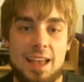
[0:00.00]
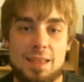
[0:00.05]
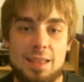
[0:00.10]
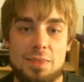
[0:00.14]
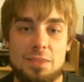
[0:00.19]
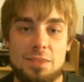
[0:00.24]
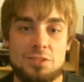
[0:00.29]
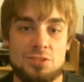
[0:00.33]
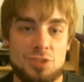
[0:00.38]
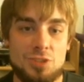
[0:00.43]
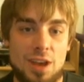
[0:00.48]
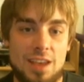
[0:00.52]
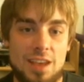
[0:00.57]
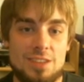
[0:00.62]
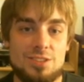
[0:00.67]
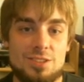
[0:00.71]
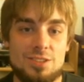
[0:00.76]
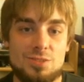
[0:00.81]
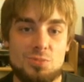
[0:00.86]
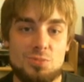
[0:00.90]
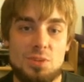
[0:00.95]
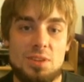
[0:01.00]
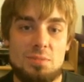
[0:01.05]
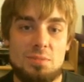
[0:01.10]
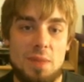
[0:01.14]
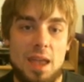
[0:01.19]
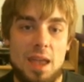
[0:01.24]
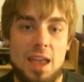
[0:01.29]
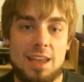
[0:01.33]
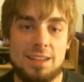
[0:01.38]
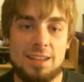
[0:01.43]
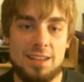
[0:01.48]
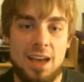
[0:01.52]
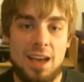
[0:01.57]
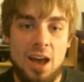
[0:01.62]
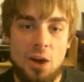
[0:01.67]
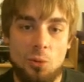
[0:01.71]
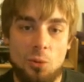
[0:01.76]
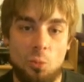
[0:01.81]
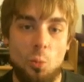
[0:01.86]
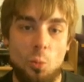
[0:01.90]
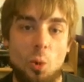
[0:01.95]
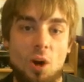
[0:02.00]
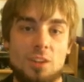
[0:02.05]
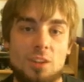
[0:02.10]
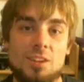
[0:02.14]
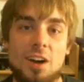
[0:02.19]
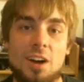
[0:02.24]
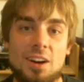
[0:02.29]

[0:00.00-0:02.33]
And the changes we made won